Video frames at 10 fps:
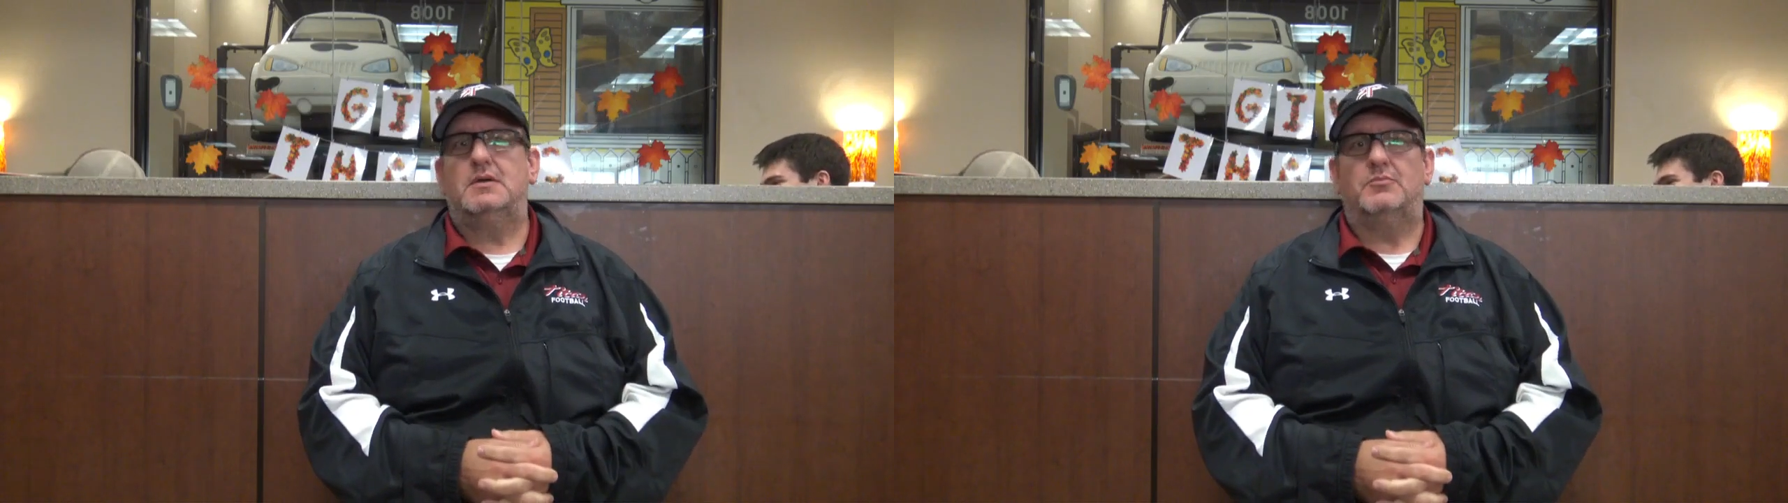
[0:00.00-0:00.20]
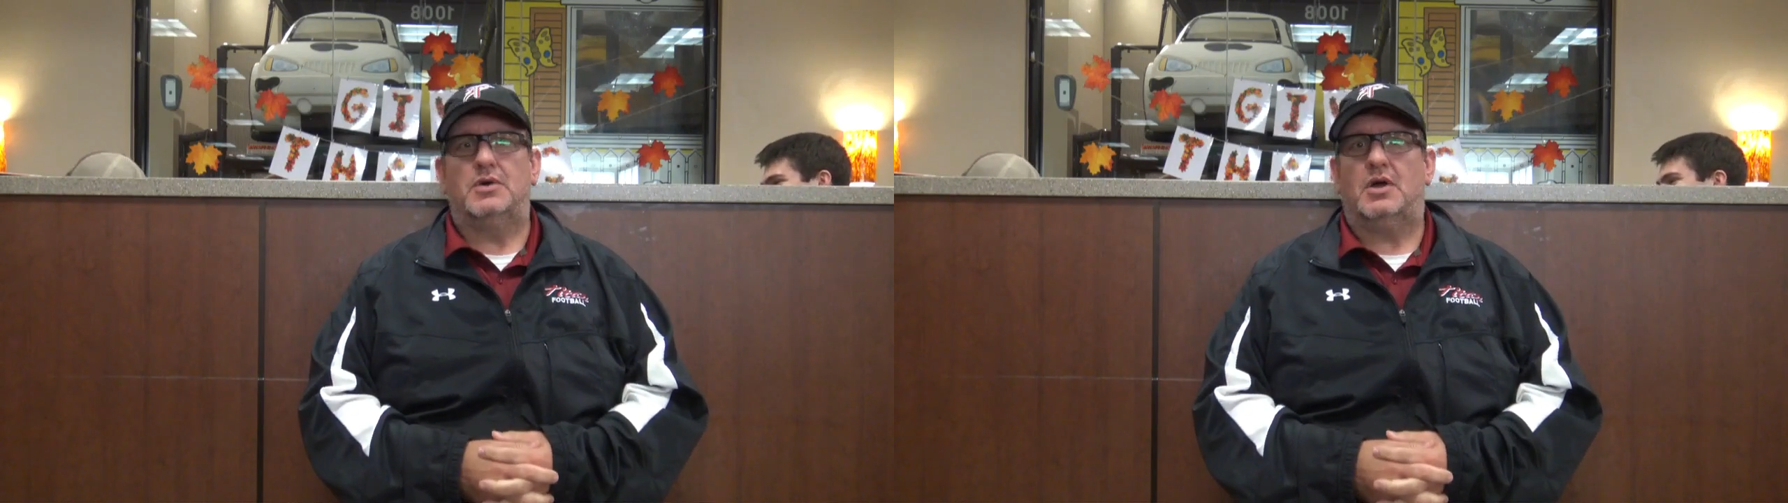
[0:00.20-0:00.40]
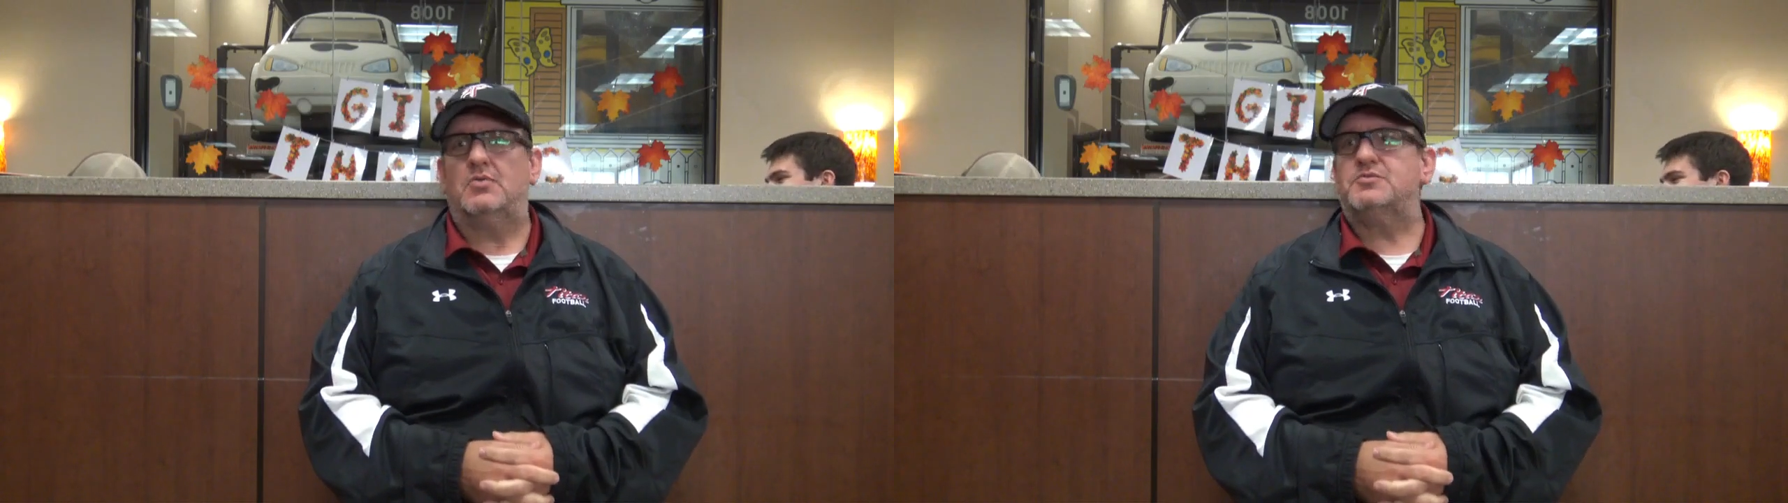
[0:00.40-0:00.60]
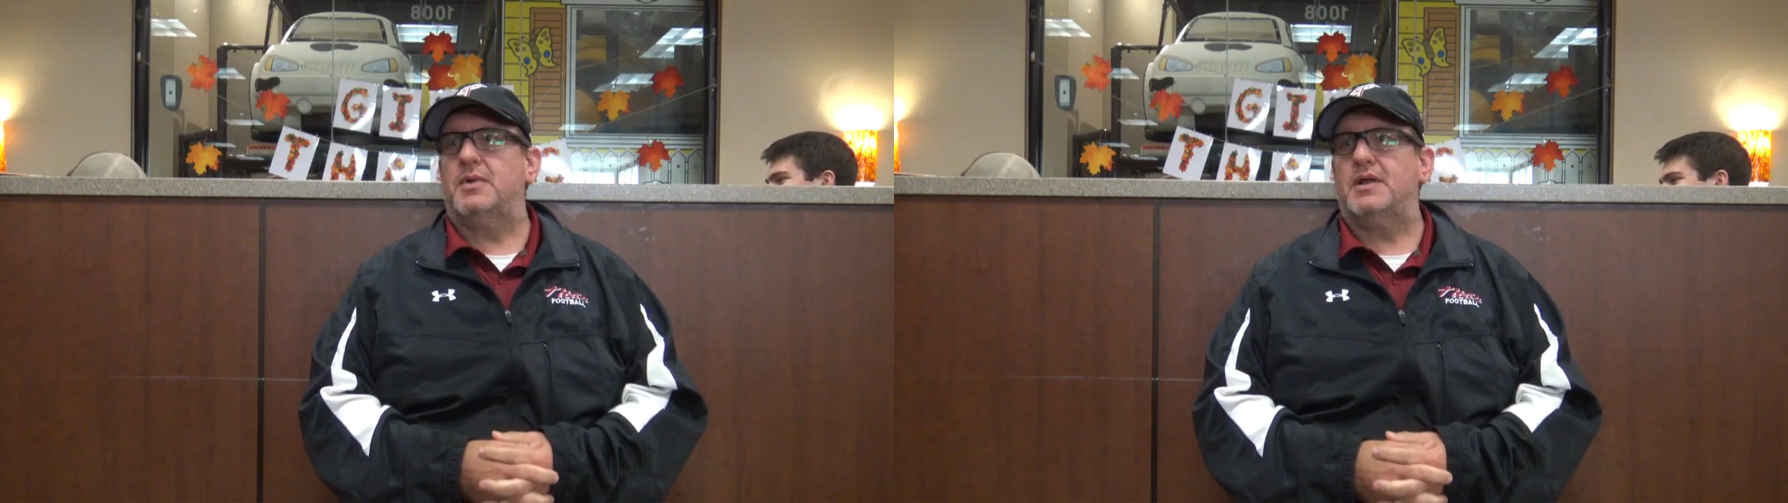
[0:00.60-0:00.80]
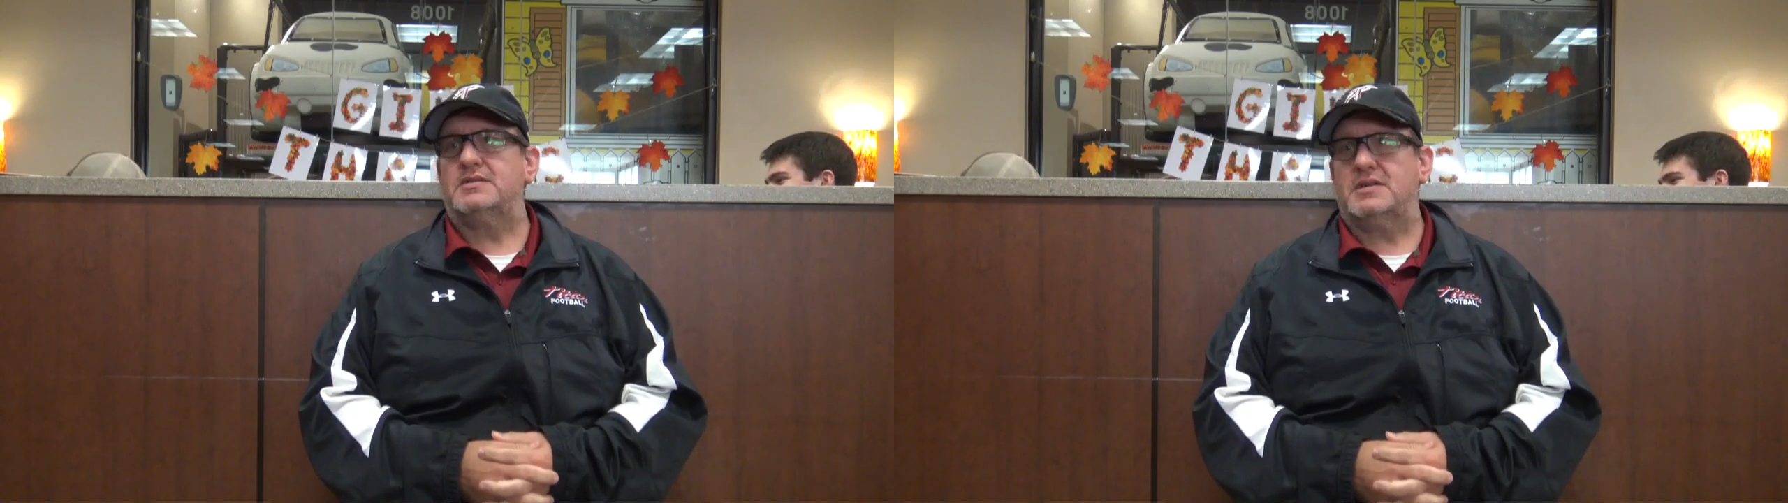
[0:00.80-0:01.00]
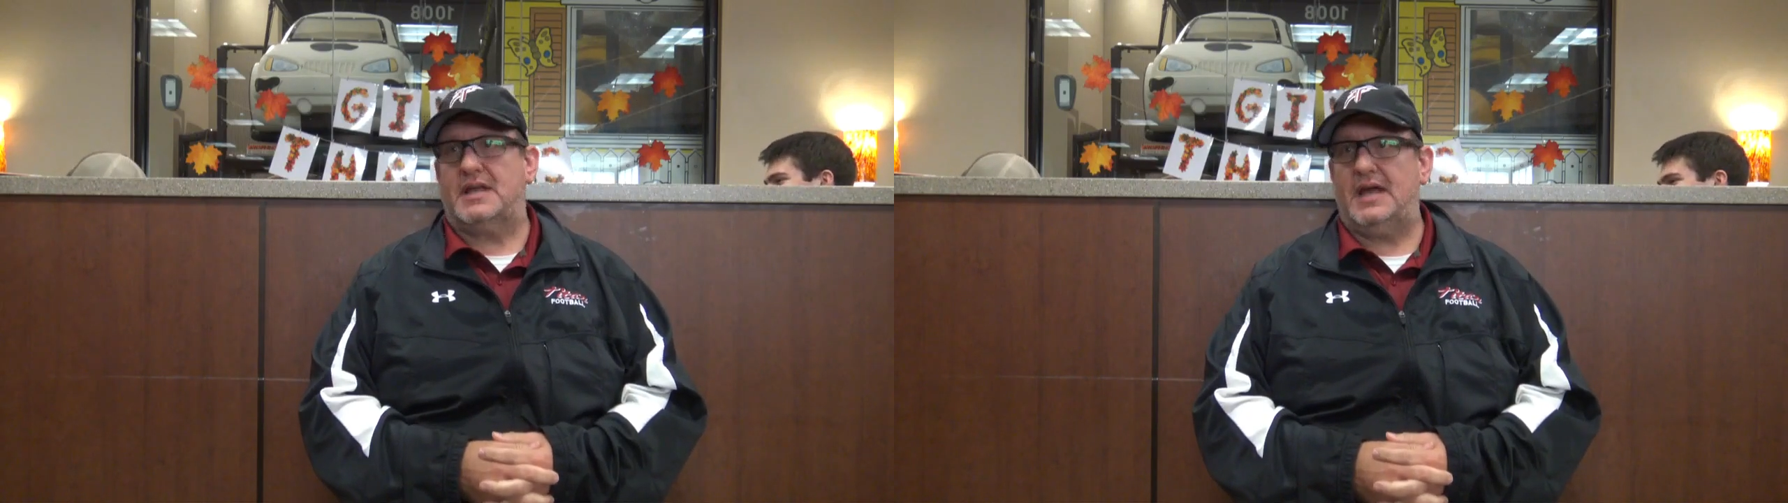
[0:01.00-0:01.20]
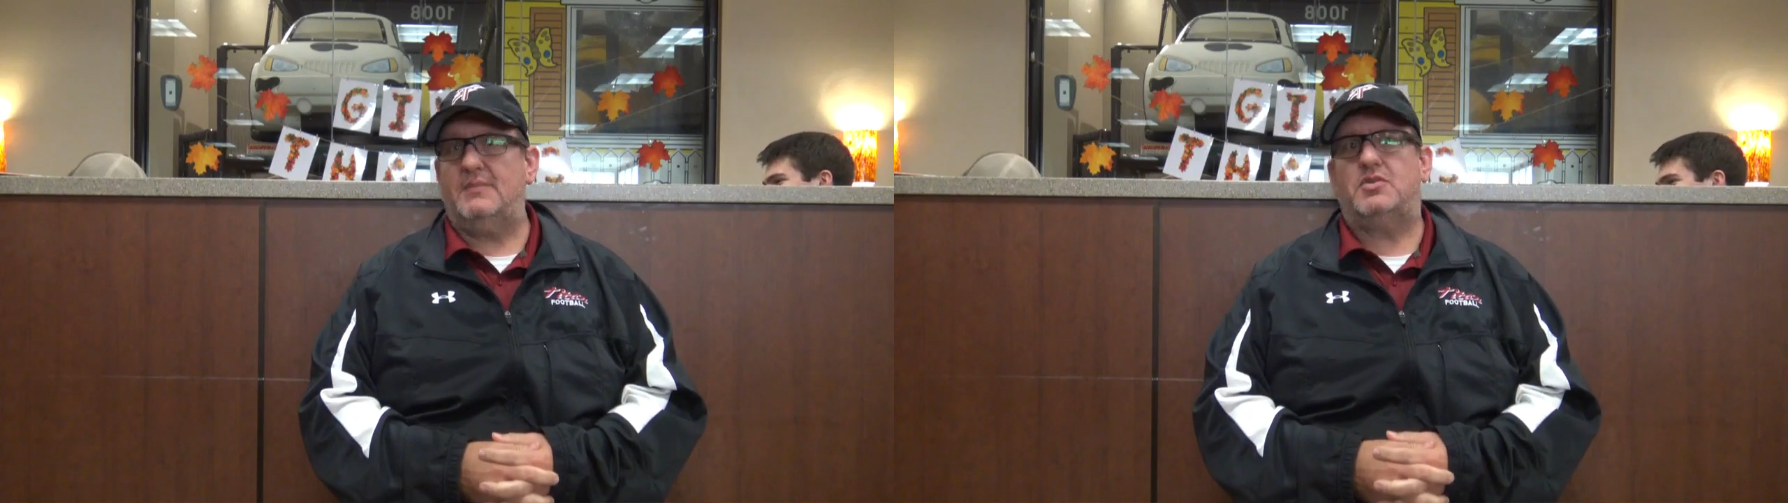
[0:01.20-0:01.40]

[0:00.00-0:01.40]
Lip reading: But Coach Billingsley came